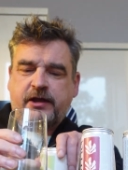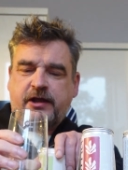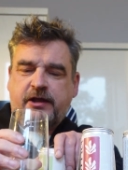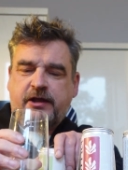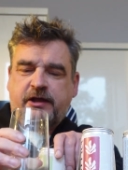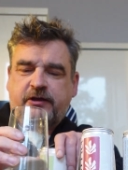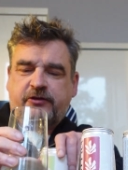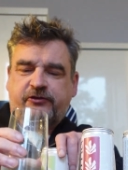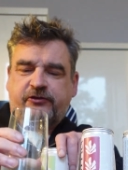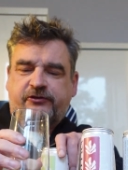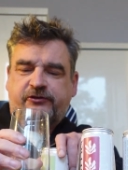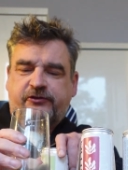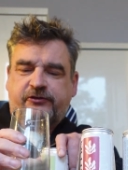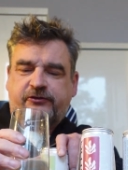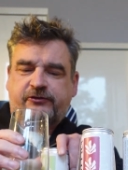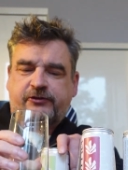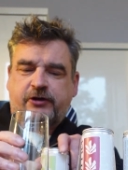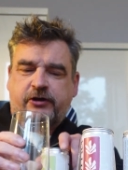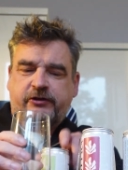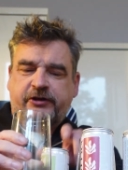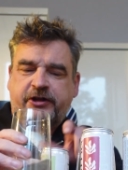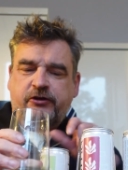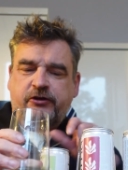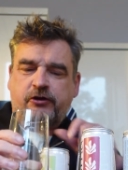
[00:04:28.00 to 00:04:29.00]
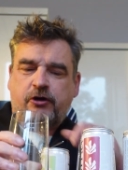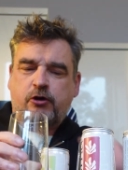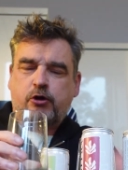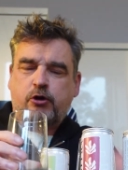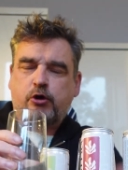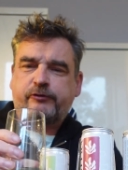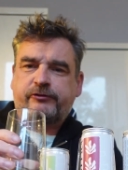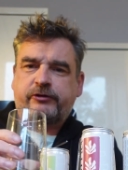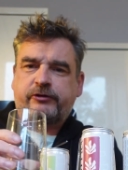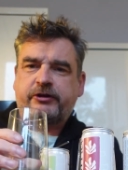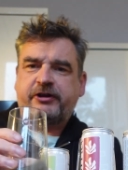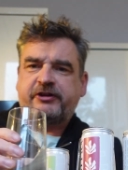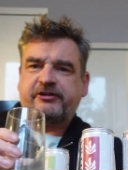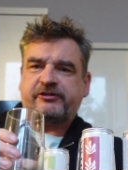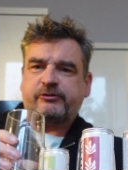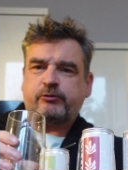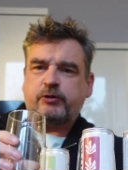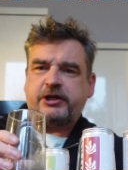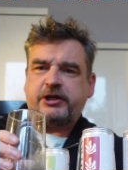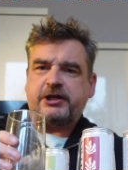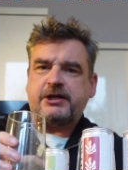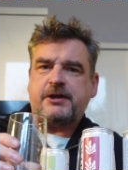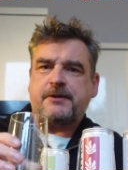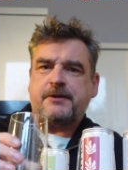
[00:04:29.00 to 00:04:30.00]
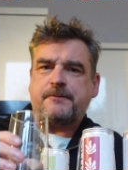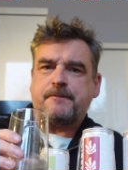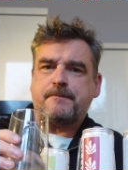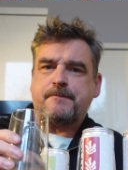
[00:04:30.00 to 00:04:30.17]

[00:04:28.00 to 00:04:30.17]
It's certainly not overly sweet.